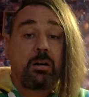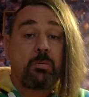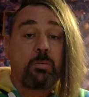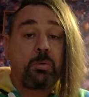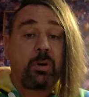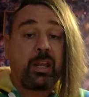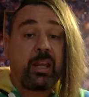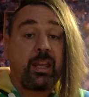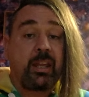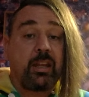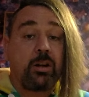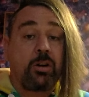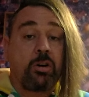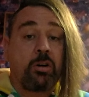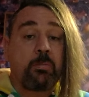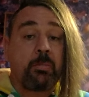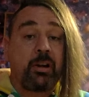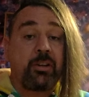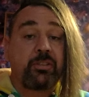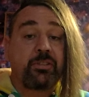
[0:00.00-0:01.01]
we
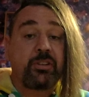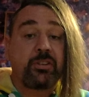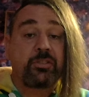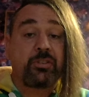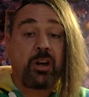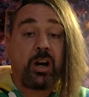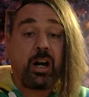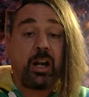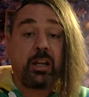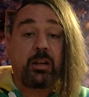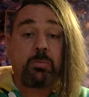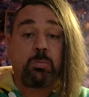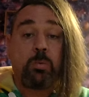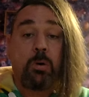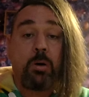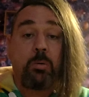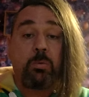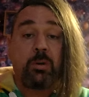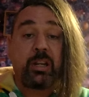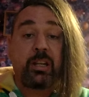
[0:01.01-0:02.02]
almost decide
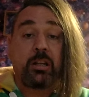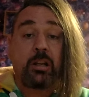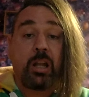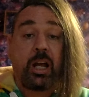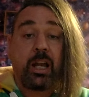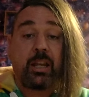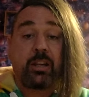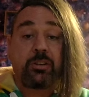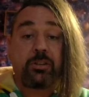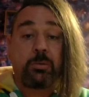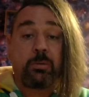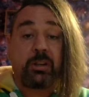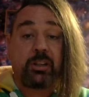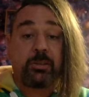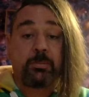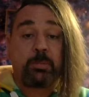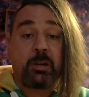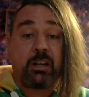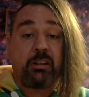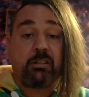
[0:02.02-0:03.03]
what we'd like to
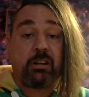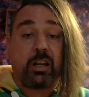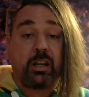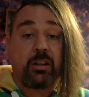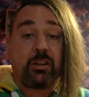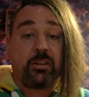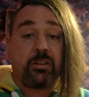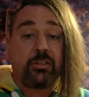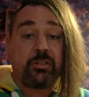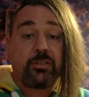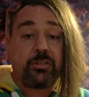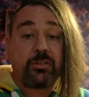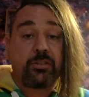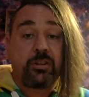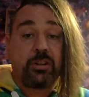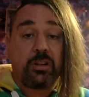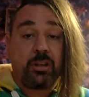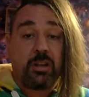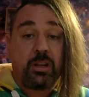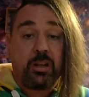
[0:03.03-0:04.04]

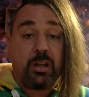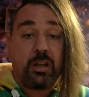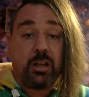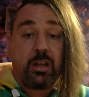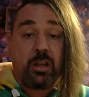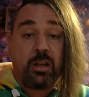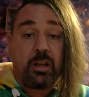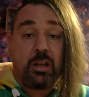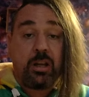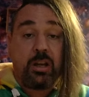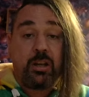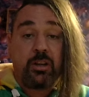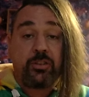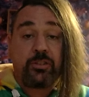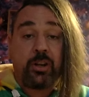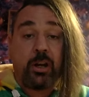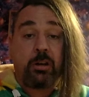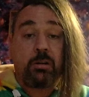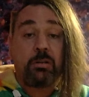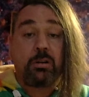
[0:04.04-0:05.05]
experience.
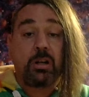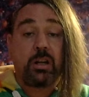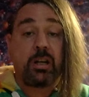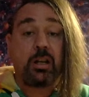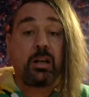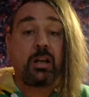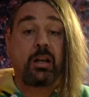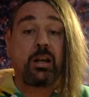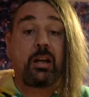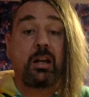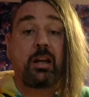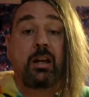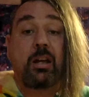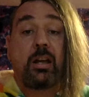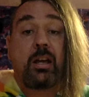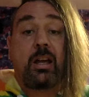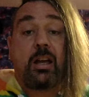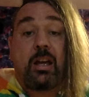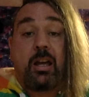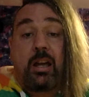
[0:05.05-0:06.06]
So
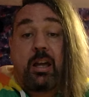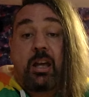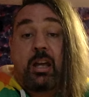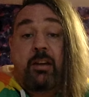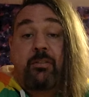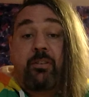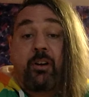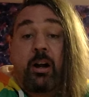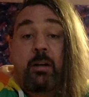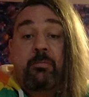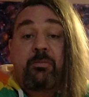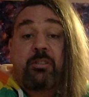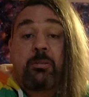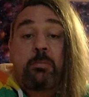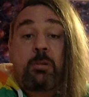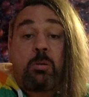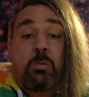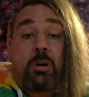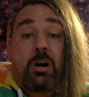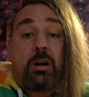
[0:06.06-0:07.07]
if I'm from
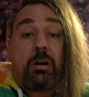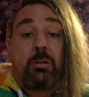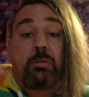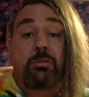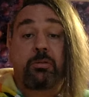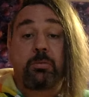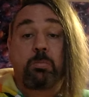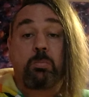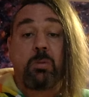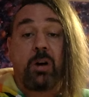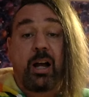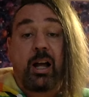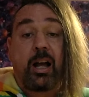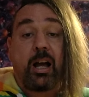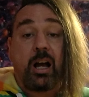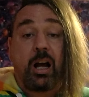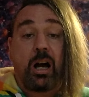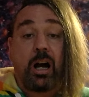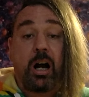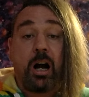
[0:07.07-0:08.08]
a world
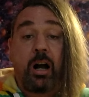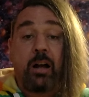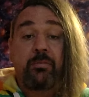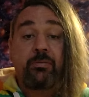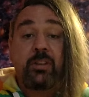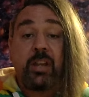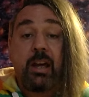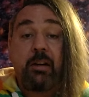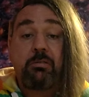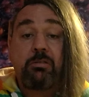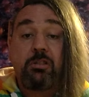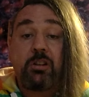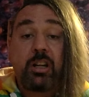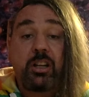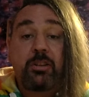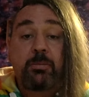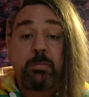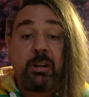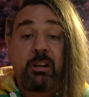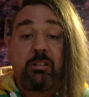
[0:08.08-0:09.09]
where I've never
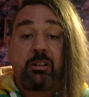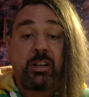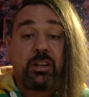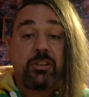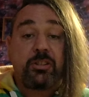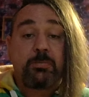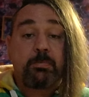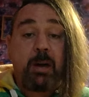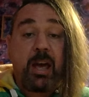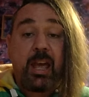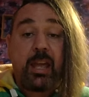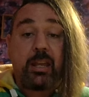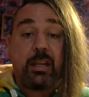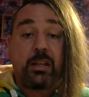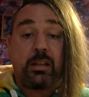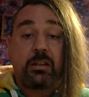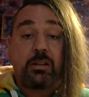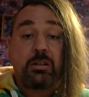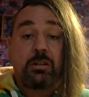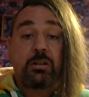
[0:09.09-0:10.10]
experienced
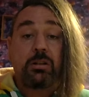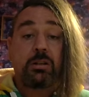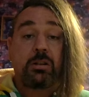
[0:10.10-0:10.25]
pain,